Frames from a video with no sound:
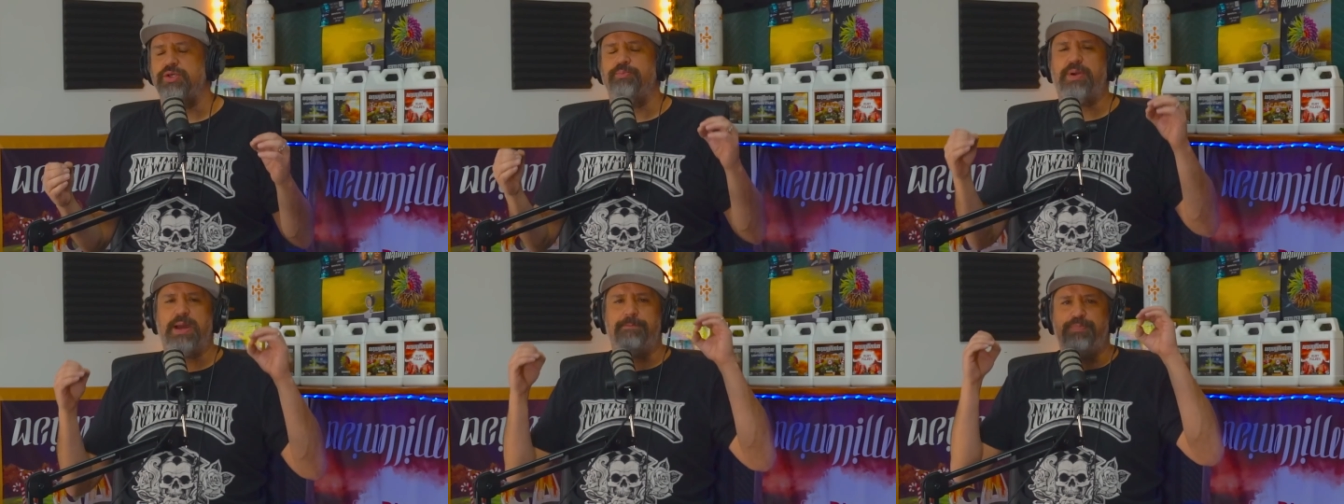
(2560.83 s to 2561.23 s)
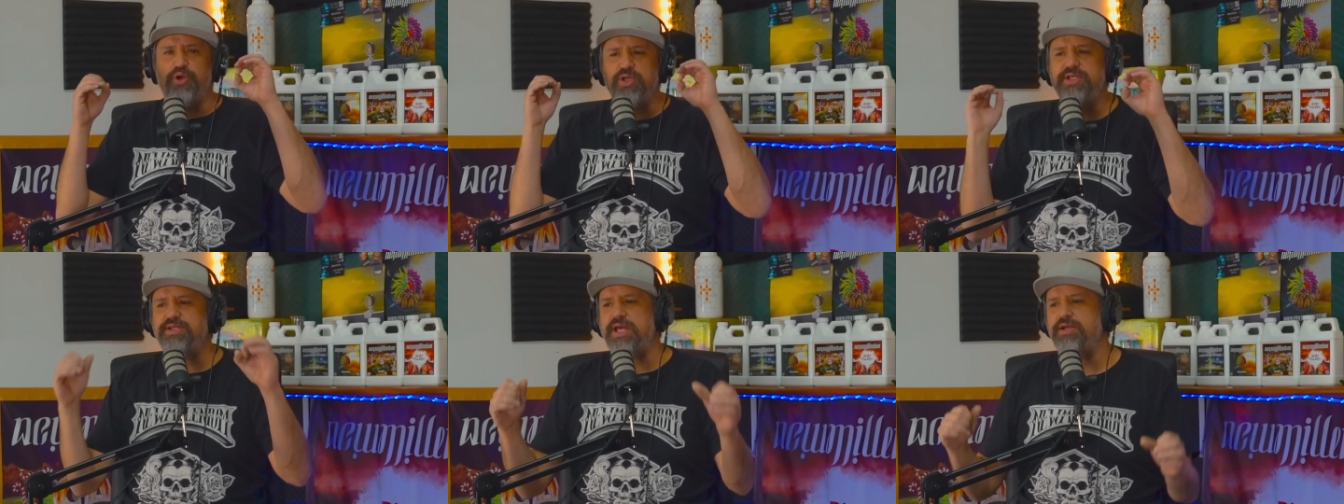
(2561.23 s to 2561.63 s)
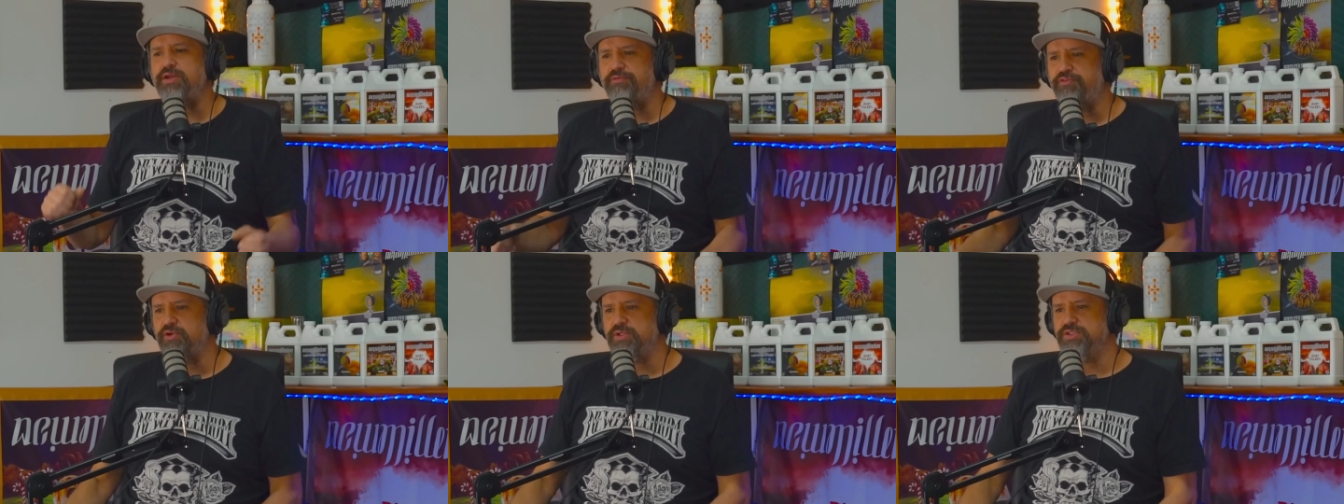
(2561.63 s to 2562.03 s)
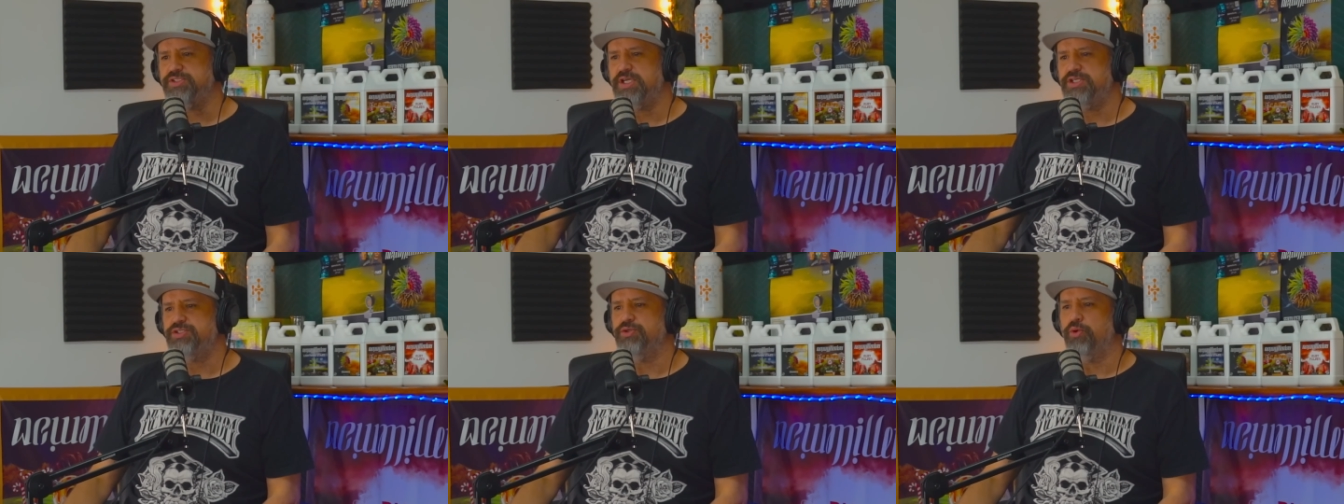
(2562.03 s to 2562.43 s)
By putting that in a
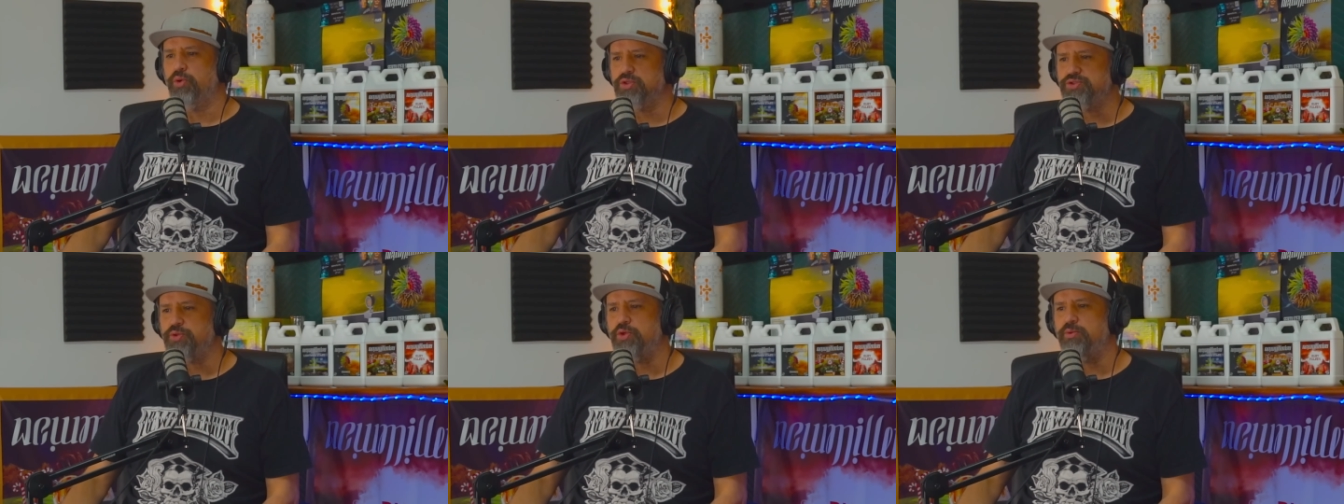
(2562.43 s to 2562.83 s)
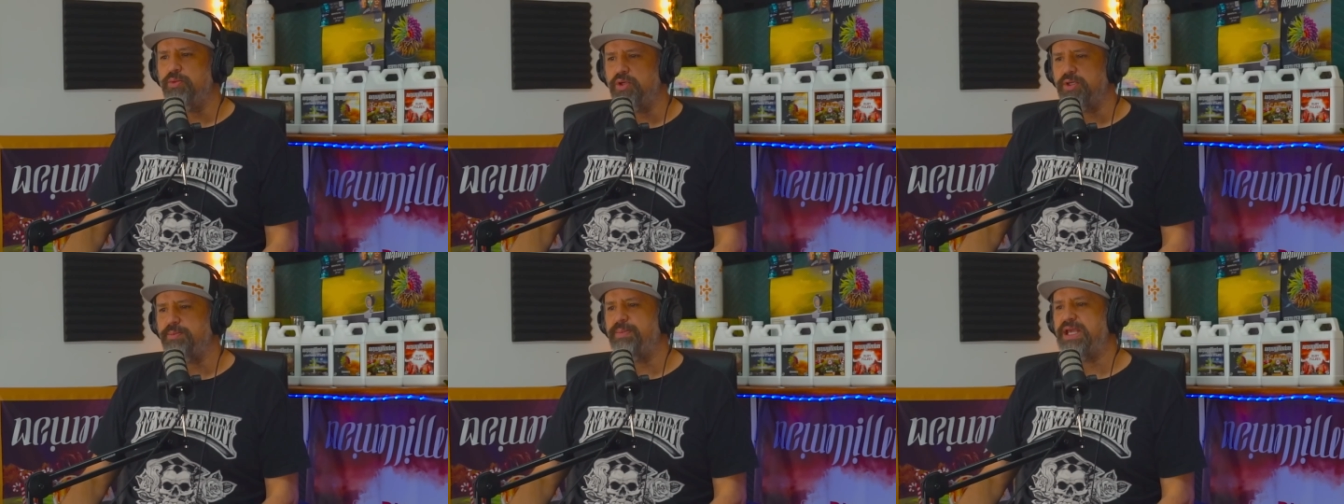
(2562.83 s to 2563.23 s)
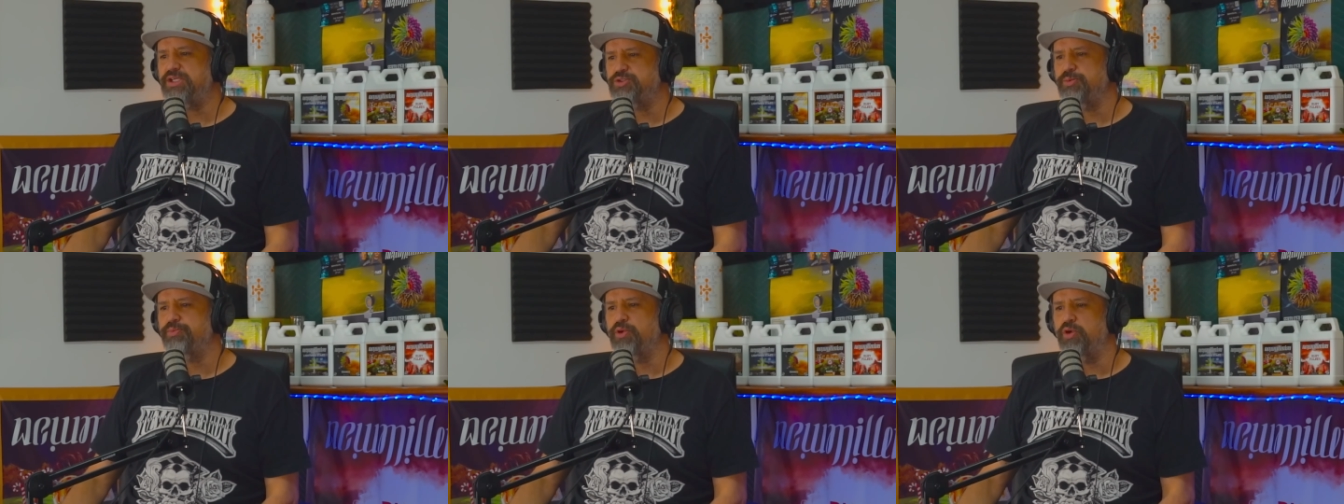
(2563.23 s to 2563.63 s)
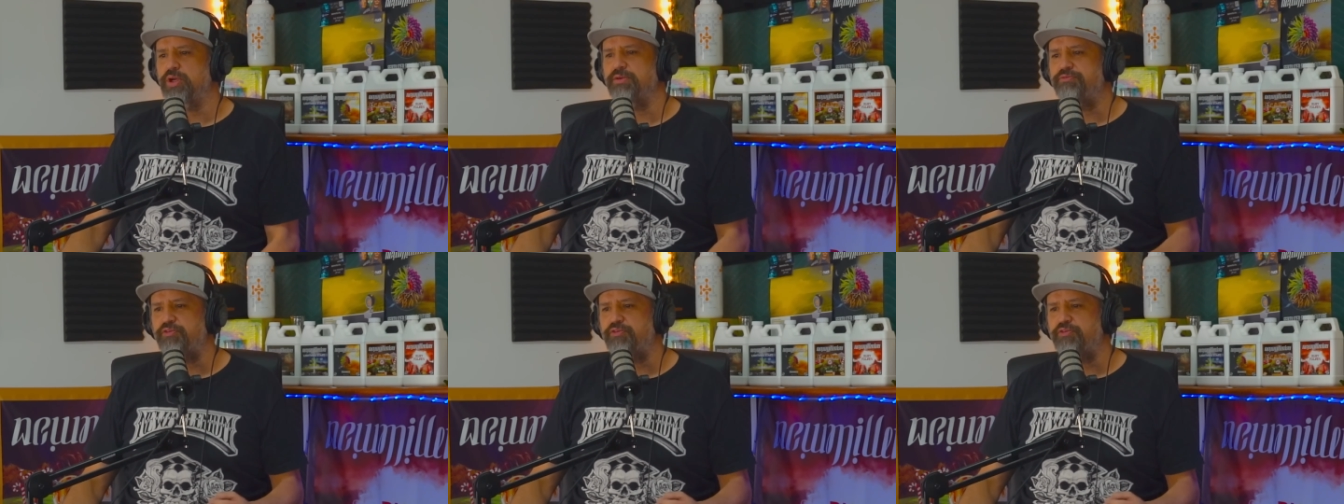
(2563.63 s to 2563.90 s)
fertilization or soil management program,